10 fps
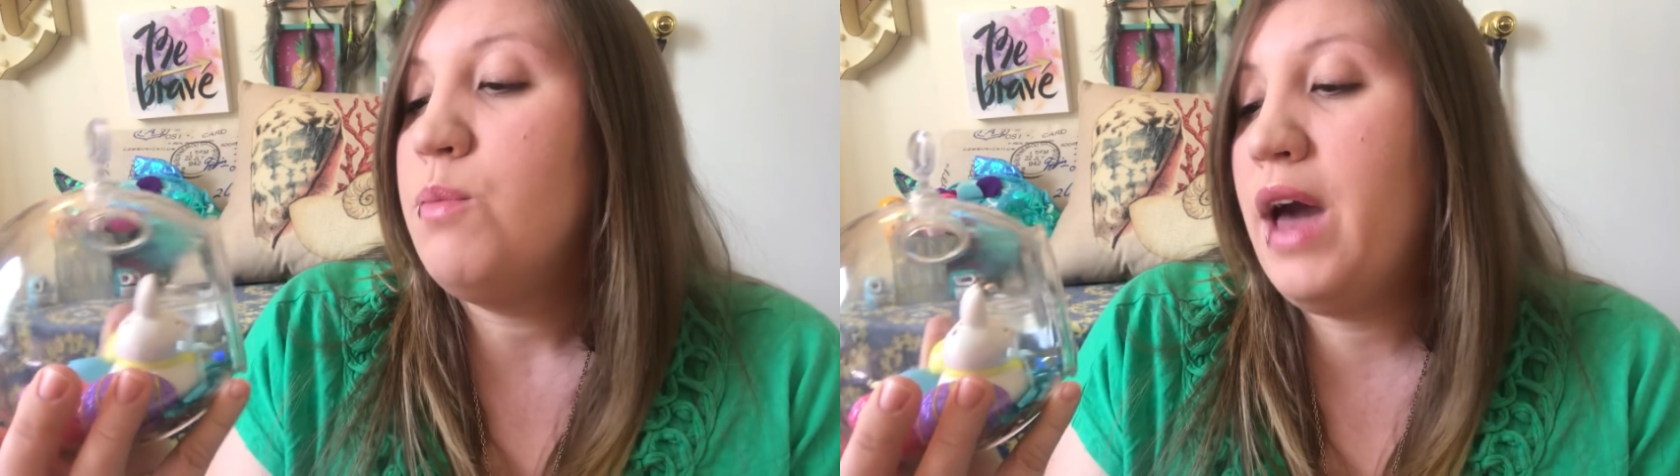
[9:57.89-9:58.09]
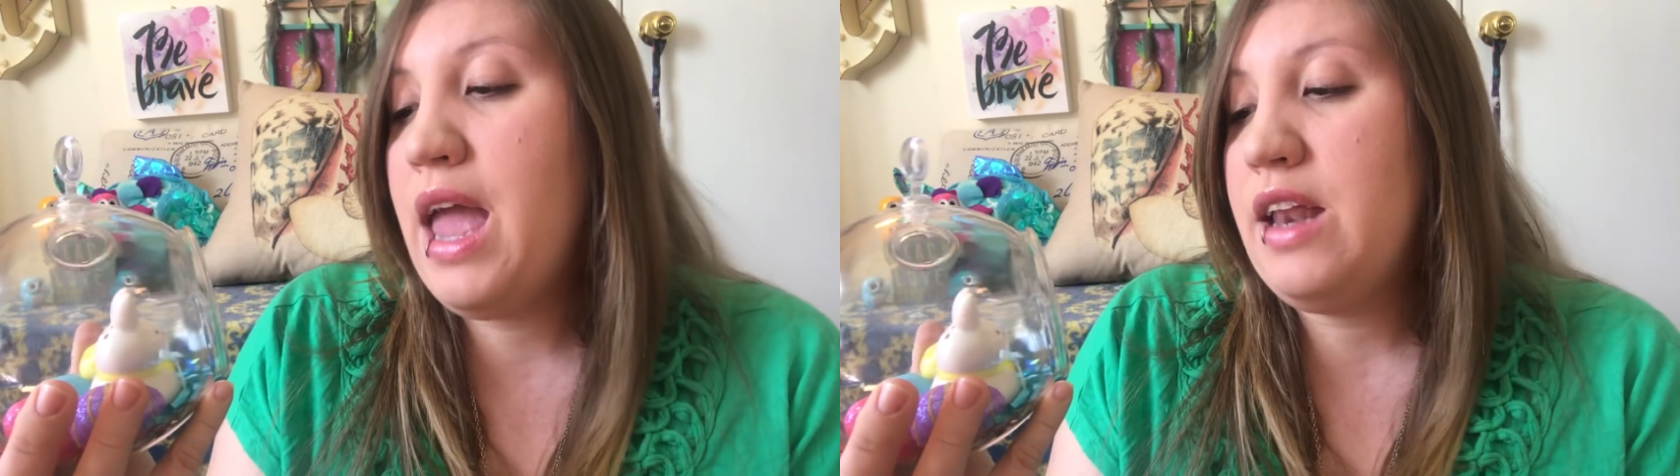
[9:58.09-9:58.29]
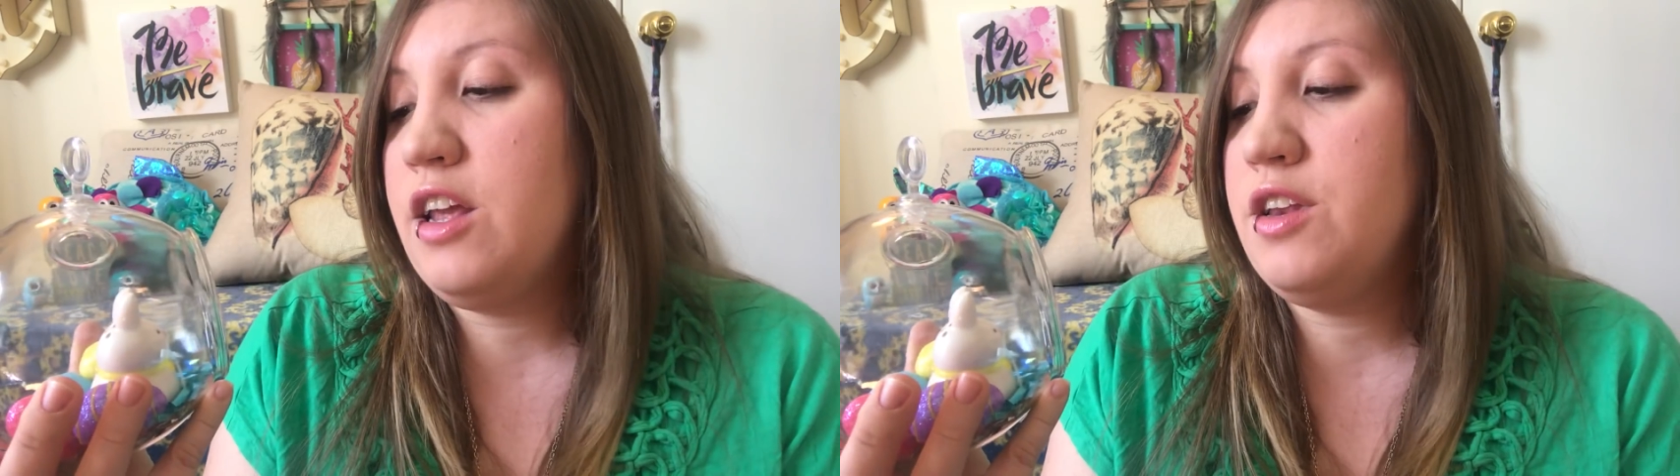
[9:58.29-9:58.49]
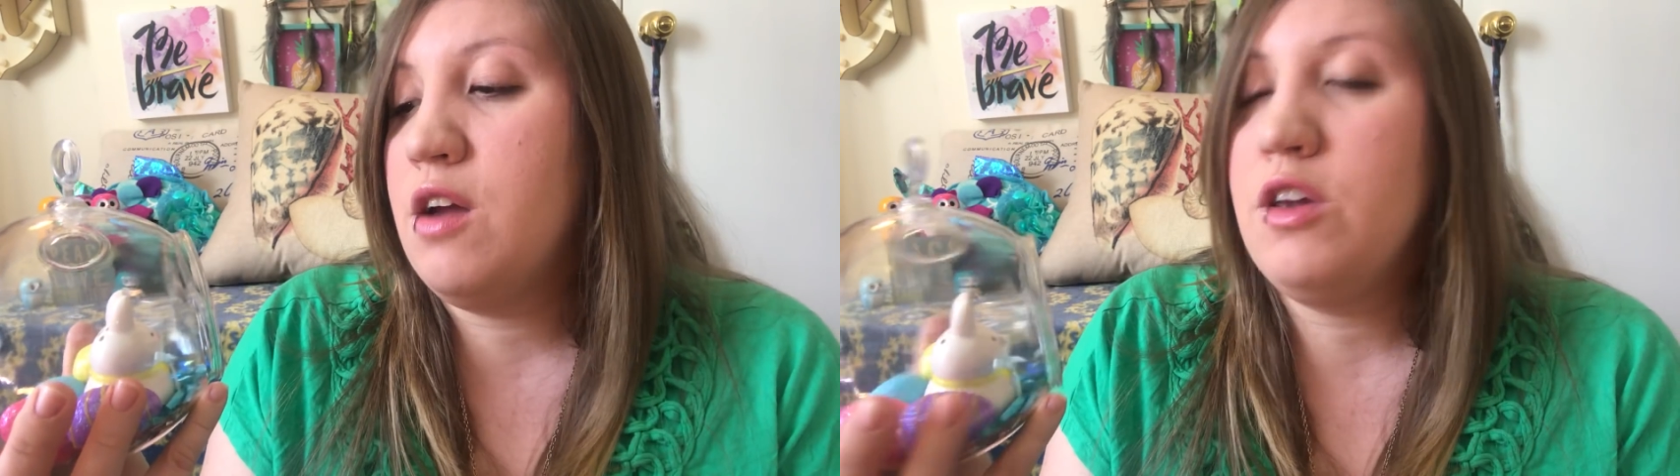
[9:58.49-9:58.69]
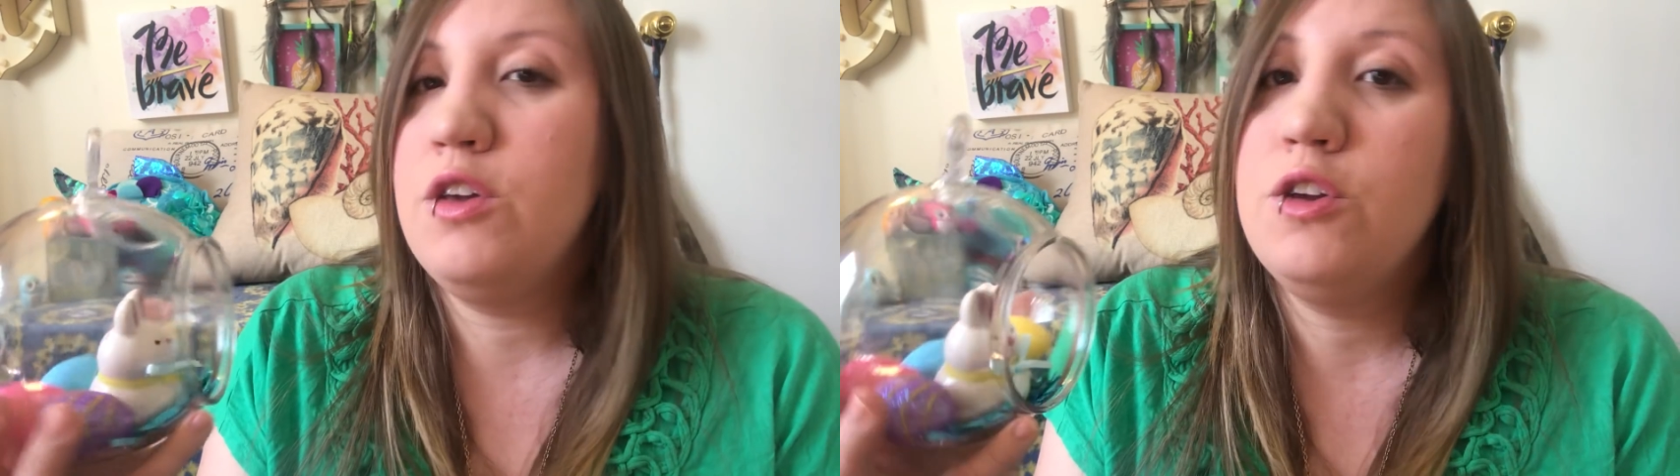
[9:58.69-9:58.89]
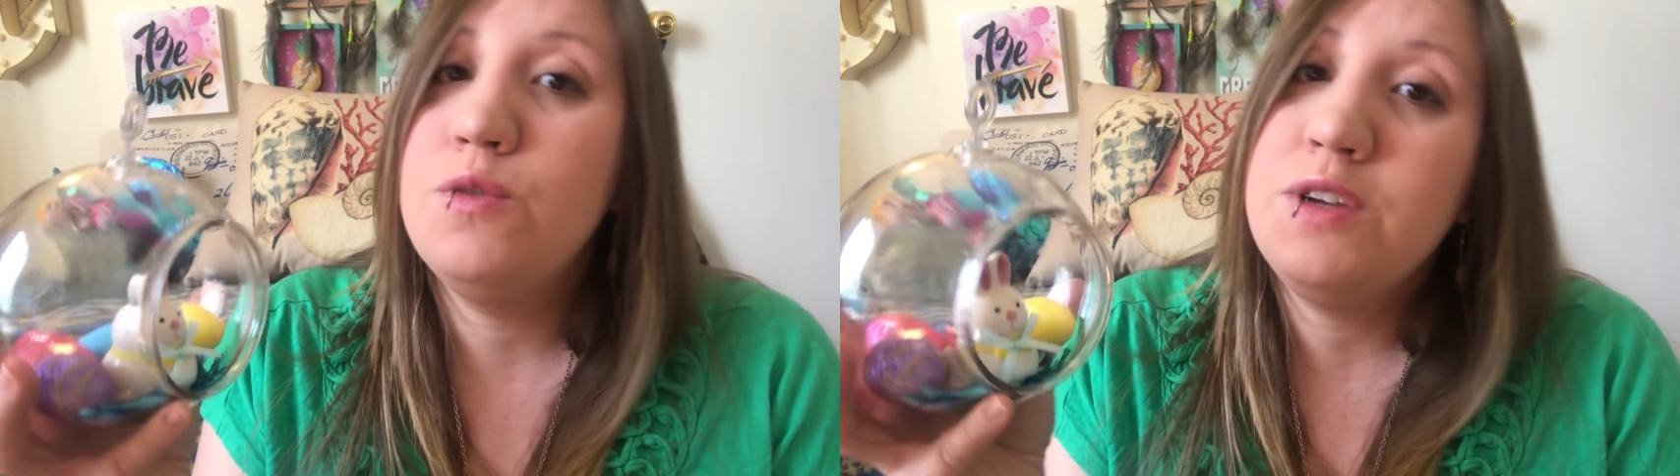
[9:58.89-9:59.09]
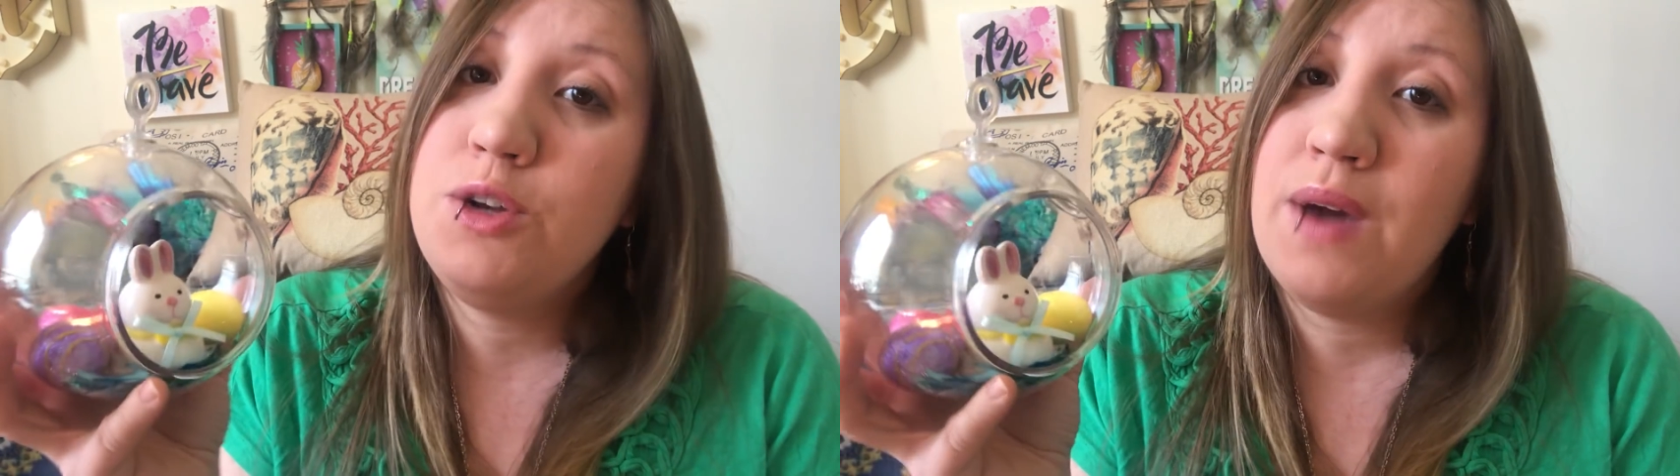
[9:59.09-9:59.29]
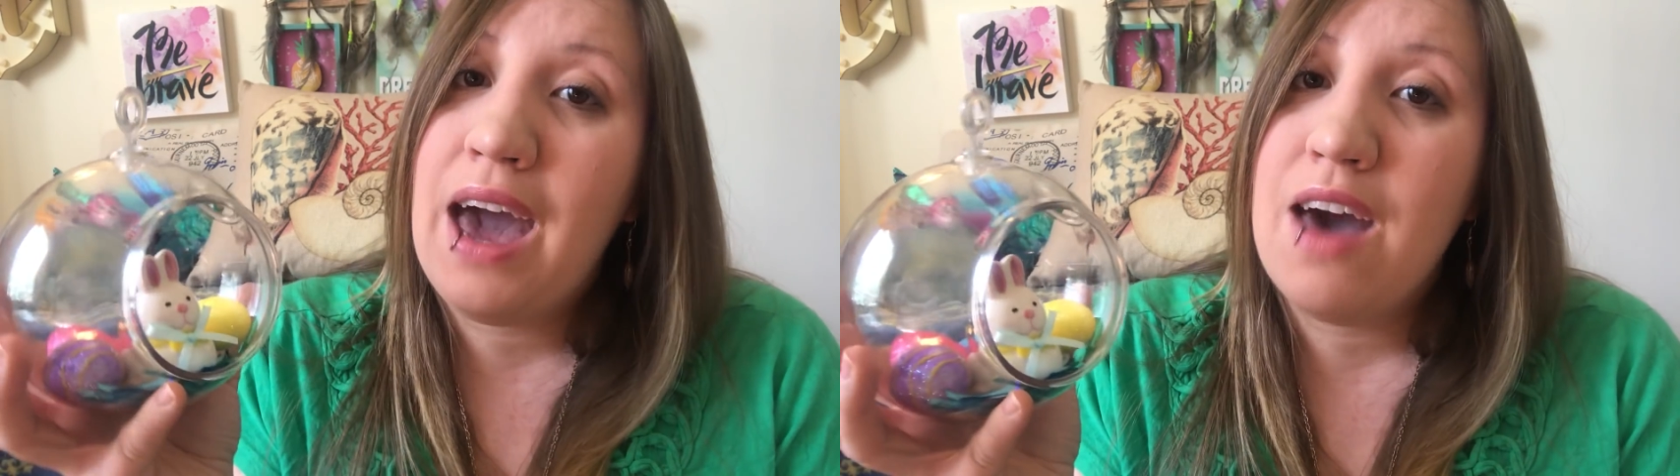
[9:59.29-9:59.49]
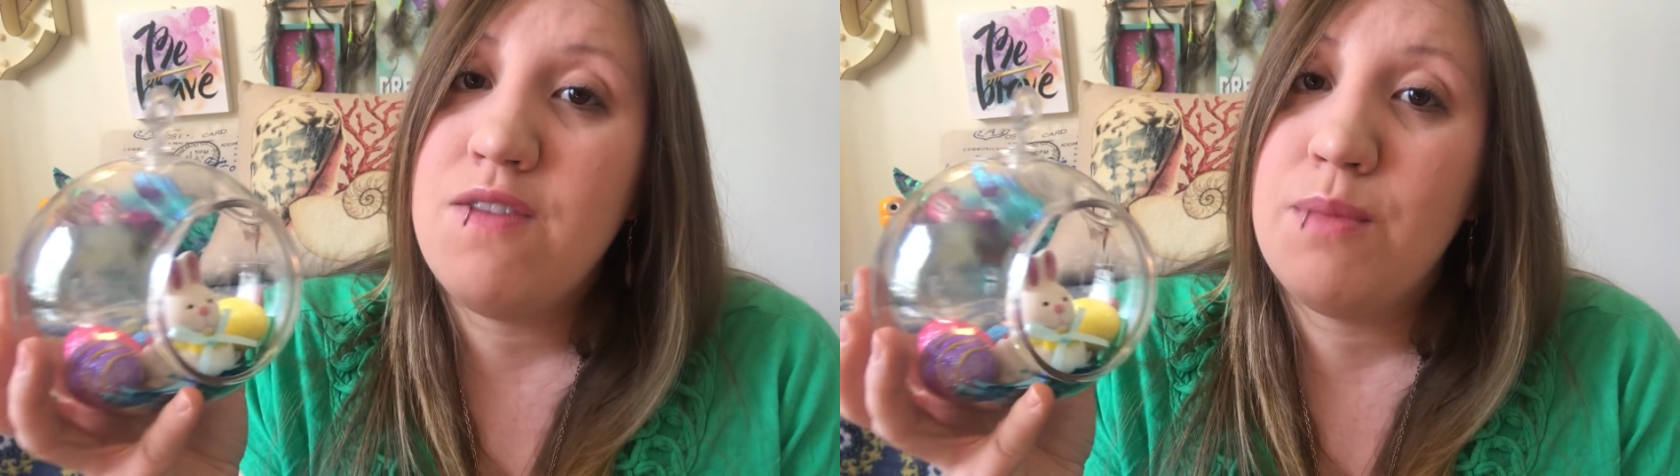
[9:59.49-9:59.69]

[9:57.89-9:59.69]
But, you know, you use what you have,